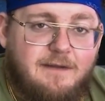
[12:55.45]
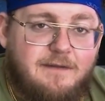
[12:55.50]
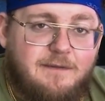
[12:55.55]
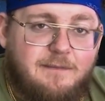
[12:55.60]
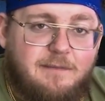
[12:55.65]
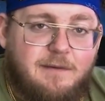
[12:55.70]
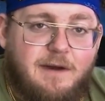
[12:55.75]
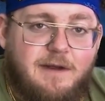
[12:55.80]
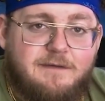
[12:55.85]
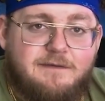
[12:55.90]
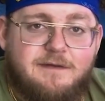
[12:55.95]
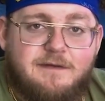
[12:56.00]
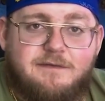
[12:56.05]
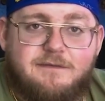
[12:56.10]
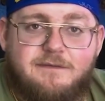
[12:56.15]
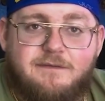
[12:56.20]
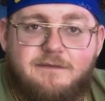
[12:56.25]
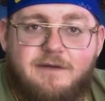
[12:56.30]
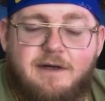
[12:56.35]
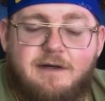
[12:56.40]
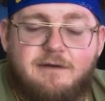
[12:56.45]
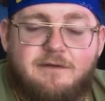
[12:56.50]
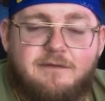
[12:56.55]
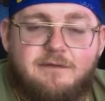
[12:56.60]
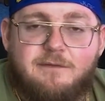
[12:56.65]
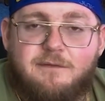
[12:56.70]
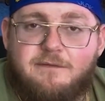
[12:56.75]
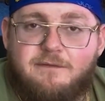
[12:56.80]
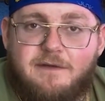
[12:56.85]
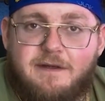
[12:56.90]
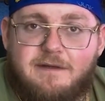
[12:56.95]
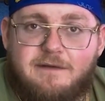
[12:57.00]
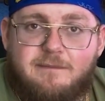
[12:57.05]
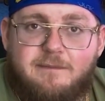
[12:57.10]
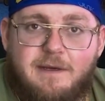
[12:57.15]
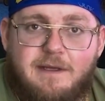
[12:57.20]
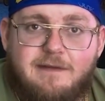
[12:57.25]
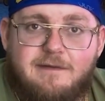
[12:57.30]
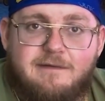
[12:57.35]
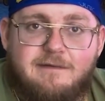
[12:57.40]
the process for veterans who are
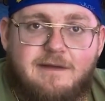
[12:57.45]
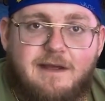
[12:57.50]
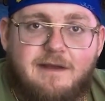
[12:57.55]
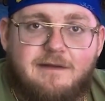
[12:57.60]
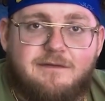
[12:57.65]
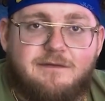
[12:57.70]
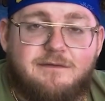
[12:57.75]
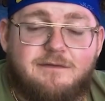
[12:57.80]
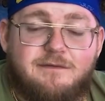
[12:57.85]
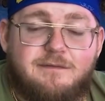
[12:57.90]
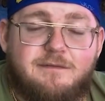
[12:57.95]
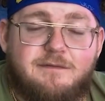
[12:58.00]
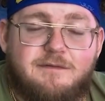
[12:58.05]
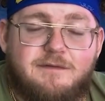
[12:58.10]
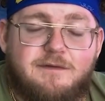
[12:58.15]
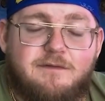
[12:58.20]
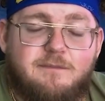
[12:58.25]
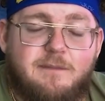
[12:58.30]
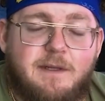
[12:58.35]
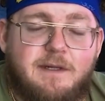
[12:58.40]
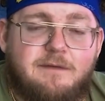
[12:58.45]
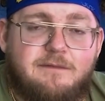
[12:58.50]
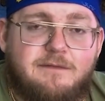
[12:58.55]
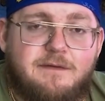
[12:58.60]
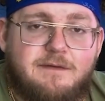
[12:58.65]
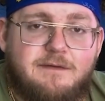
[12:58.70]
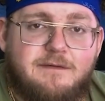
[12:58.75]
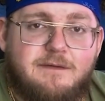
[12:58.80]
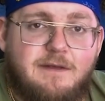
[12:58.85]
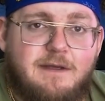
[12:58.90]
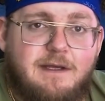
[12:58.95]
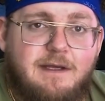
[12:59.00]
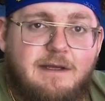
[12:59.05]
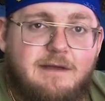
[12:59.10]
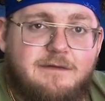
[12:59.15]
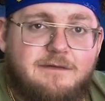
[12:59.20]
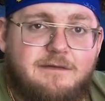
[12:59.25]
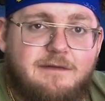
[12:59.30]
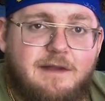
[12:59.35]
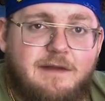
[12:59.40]
affected by these cancers to receive benefits.
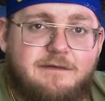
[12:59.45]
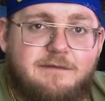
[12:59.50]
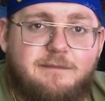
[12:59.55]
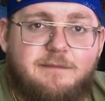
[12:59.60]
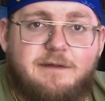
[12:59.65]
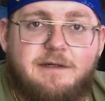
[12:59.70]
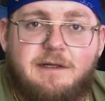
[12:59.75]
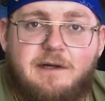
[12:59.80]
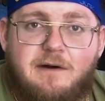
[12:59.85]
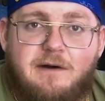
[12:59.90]
So that's a pretty